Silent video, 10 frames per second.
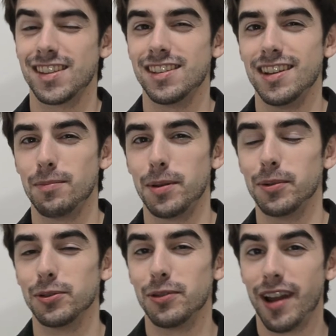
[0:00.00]
seeing
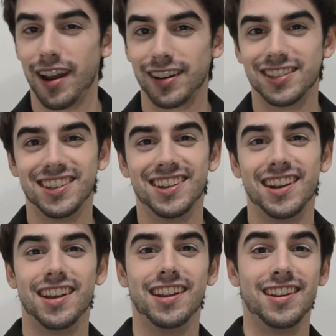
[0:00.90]
people's reaction
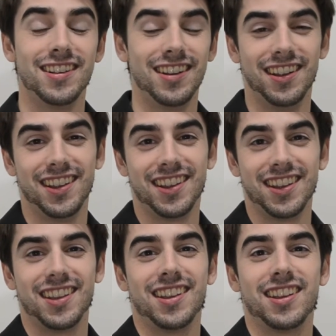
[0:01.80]
and
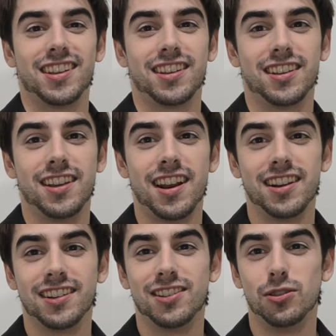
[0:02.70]

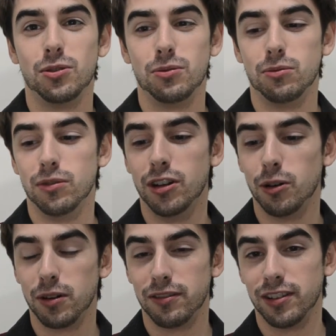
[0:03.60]
getting to
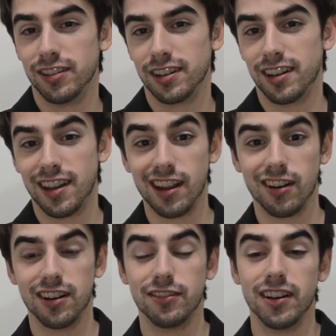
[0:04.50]
know what it feels like to take
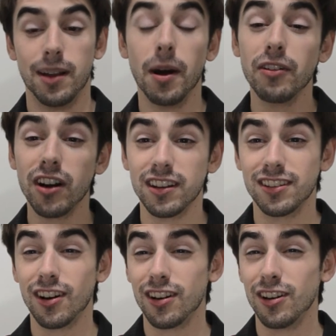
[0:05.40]
on a different name. I've already
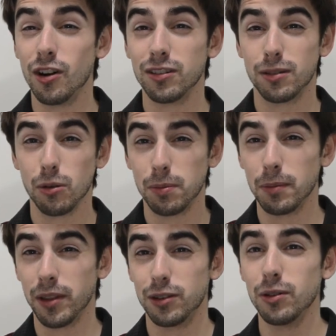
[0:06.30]
started to notice those
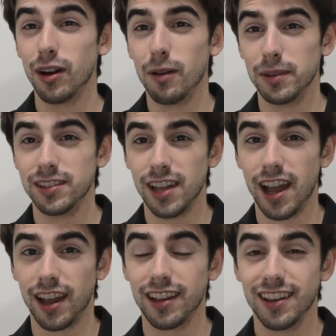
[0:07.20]
people that do call me
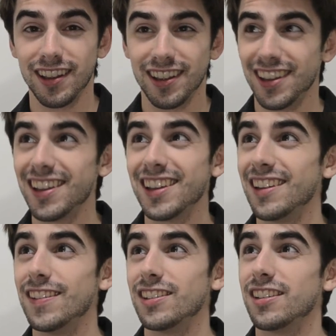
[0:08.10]
Zak,
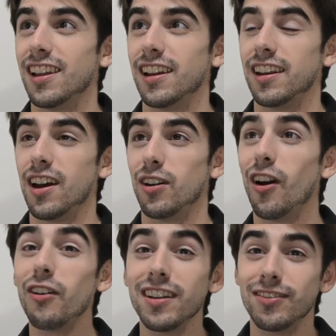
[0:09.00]
even just saying it now, it
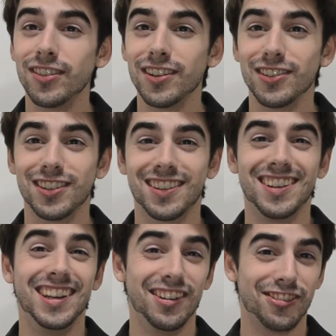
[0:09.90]
already feels
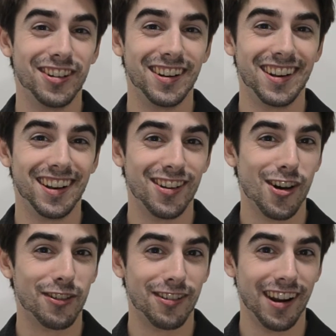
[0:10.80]
different and
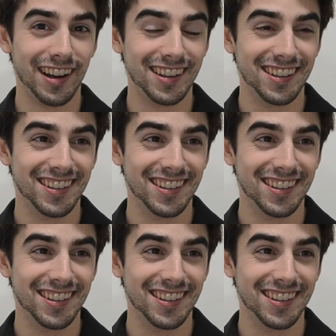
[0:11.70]
not right.